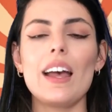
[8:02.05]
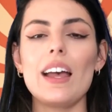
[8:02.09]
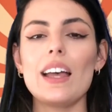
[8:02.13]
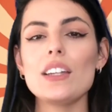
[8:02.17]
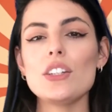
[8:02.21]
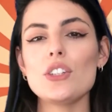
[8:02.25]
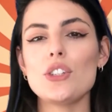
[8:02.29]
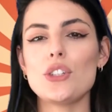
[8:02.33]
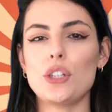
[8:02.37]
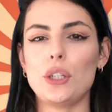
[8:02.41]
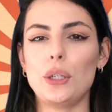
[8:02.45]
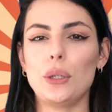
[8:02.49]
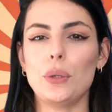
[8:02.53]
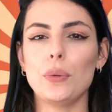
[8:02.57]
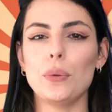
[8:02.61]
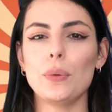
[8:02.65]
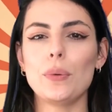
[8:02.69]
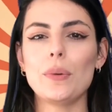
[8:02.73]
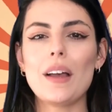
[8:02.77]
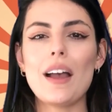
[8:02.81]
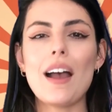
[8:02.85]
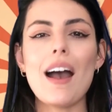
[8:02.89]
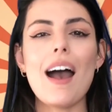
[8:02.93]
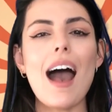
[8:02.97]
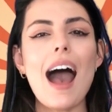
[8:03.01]
And 2.
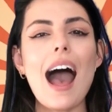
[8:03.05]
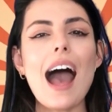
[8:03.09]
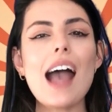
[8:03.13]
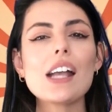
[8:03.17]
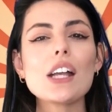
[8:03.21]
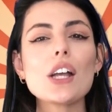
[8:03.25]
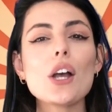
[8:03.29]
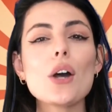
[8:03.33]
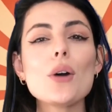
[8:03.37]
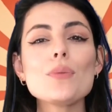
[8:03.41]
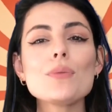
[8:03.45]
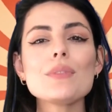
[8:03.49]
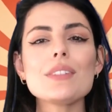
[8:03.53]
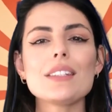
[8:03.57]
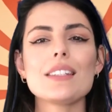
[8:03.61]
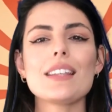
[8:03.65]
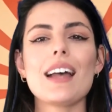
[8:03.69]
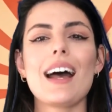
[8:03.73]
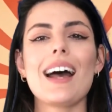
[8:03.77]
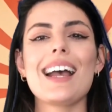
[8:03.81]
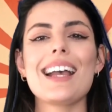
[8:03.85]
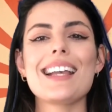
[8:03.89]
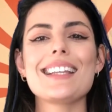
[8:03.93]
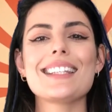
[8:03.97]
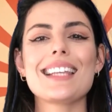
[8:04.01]
A
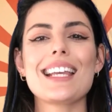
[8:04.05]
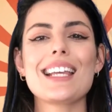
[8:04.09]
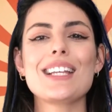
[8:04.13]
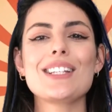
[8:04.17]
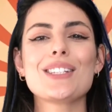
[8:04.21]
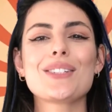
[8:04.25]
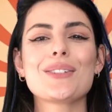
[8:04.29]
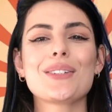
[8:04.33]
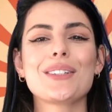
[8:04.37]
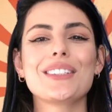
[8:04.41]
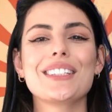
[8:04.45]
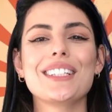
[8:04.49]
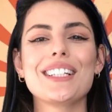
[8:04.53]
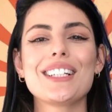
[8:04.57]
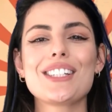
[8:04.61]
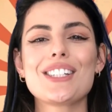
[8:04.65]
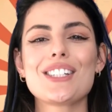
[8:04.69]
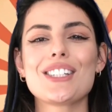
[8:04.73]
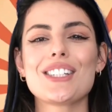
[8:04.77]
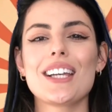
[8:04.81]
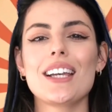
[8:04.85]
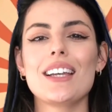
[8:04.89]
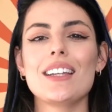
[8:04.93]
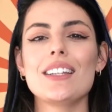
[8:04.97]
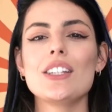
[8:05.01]
concise
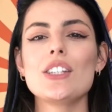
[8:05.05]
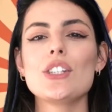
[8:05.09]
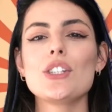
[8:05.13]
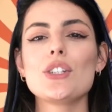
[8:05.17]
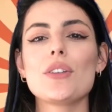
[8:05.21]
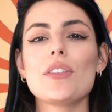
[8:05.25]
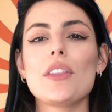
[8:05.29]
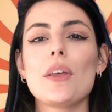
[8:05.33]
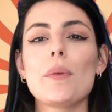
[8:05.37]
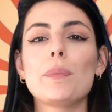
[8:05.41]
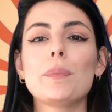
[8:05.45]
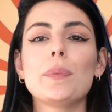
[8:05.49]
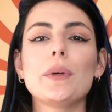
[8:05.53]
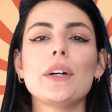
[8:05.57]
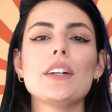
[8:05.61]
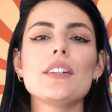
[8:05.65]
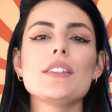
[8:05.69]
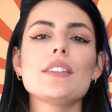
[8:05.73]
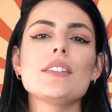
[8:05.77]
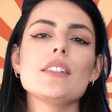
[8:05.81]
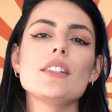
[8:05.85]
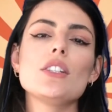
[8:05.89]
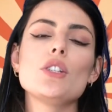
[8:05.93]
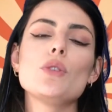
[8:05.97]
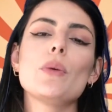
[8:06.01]
introduction to the
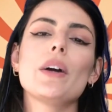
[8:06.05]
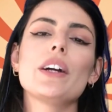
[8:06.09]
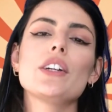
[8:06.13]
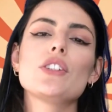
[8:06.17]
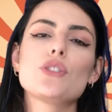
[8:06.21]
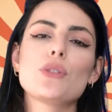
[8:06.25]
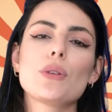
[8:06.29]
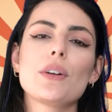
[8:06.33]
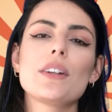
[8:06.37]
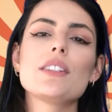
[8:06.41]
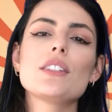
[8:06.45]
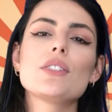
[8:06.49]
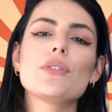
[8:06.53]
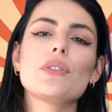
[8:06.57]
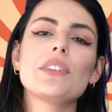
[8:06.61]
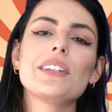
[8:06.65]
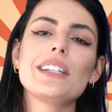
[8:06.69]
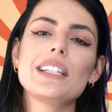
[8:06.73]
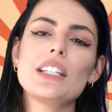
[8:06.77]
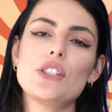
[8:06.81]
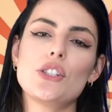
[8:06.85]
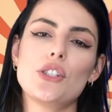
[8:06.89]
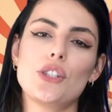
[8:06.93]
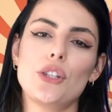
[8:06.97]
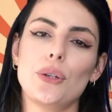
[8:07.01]
person you are
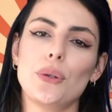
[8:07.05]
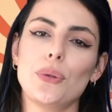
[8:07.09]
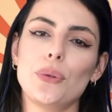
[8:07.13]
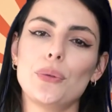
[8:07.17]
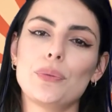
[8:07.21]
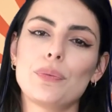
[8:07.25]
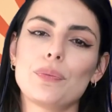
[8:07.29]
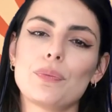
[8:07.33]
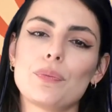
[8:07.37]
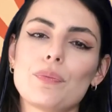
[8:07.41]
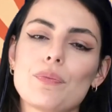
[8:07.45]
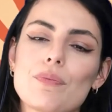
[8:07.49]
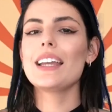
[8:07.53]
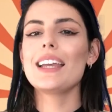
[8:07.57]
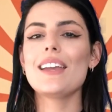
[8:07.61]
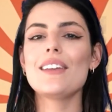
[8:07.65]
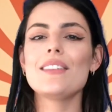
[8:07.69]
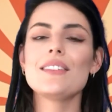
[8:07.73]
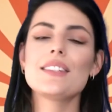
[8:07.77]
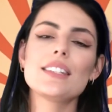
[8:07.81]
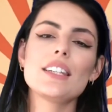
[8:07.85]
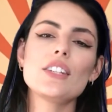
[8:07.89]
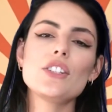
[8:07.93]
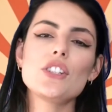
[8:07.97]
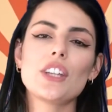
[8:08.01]
transferring to.
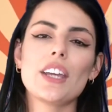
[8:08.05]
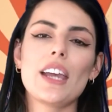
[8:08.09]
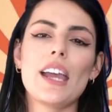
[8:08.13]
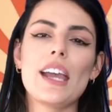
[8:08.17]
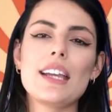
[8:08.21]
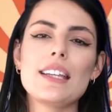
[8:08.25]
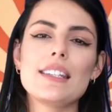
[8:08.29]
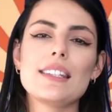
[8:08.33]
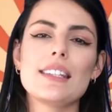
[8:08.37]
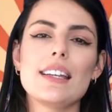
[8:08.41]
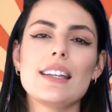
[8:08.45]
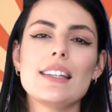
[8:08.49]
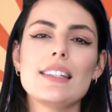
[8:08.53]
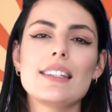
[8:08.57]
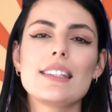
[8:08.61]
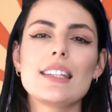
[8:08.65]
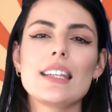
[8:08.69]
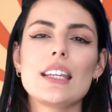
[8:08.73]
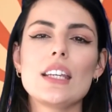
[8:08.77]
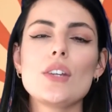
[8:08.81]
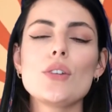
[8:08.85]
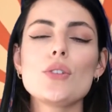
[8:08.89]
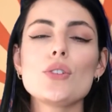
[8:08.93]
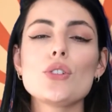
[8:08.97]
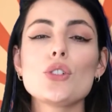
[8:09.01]
In such cases,
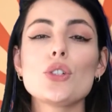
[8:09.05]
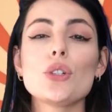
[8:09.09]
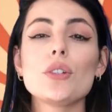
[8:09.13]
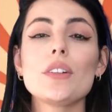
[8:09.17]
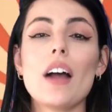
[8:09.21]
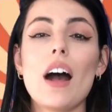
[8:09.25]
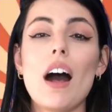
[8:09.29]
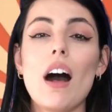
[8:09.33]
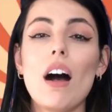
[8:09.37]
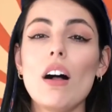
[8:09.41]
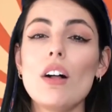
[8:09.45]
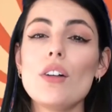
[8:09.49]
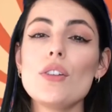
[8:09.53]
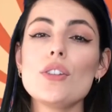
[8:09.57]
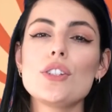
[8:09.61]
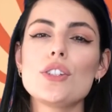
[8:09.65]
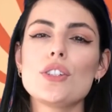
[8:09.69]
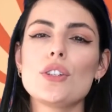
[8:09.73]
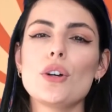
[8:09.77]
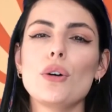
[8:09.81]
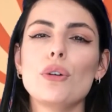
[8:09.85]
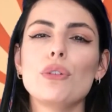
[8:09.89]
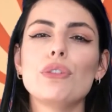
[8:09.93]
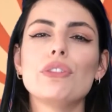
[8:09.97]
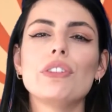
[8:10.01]
you should
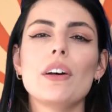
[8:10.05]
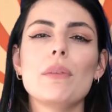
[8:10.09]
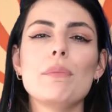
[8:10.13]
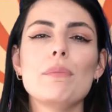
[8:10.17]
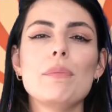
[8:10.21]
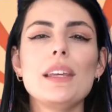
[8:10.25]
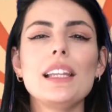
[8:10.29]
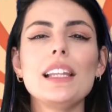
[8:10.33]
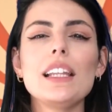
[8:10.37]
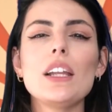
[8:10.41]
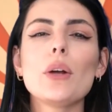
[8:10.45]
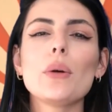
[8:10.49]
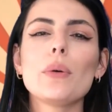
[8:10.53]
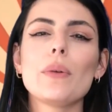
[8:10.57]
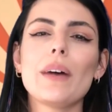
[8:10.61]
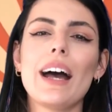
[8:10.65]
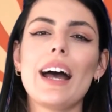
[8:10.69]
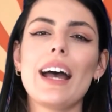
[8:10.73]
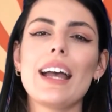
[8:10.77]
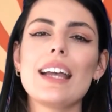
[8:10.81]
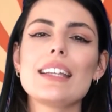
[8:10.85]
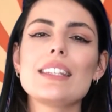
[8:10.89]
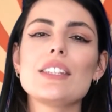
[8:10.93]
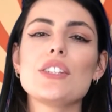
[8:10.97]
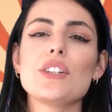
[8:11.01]
also
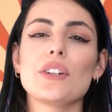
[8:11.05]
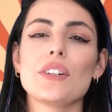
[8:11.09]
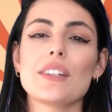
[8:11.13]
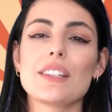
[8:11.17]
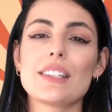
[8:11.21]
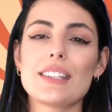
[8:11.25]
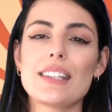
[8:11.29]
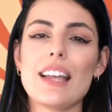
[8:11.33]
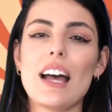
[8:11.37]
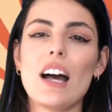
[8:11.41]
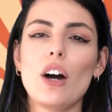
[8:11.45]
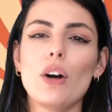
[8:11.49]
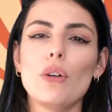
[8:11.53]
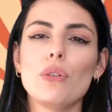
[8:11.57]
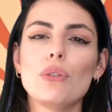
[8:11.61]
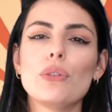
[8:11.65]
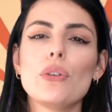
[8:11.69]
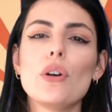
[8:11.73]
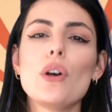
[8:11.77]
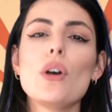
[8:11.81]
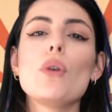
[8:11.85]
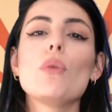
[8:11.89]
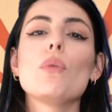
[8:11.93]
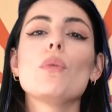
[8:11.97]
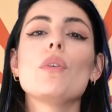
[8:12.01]
familiarize yourself
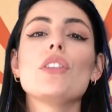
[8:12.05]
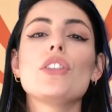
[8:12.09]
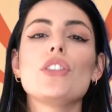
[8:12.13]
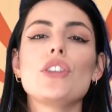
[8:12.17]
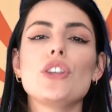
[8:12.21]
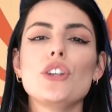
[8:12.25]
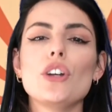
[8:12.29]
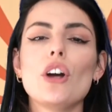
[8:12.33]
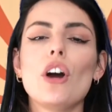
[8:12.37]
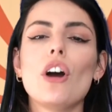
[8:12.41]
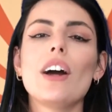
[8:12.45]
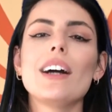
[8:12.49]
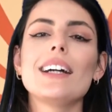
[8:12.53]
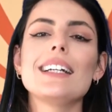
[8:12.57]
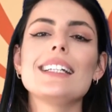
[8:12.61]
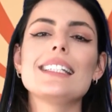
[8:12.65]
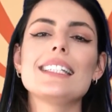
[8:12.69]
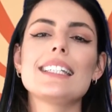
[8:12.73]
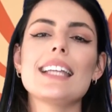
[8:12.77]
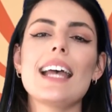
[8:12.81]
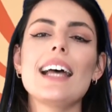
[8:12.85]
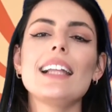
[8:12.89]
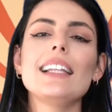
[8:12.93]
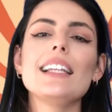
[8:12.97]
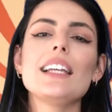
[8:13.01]
with your
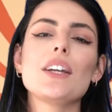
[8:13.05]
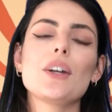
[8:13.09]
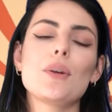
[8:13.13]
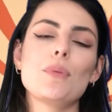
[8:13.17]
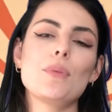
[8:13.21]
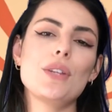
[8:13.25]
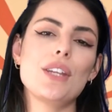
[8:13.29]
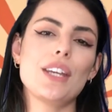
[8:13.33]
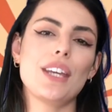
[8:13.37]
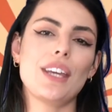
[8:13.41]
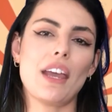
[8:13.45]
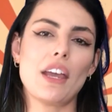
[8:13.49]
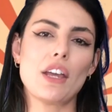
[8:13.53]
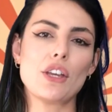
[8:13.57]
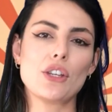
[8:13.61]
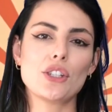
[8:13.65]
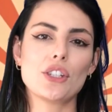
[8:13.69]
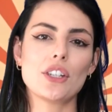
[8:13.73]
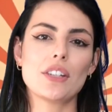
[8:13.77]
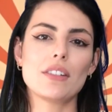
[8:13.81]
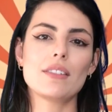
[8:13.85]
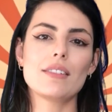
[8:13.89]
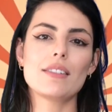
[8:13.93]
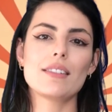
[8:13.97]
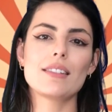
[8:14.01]

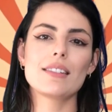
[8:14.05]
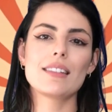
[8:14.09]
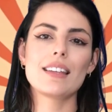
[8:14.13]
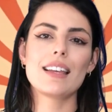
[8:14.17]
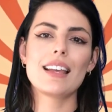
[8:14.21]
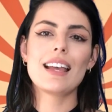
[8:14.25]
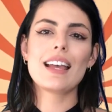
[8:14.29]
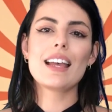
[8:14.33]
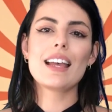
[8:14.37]
telecommunications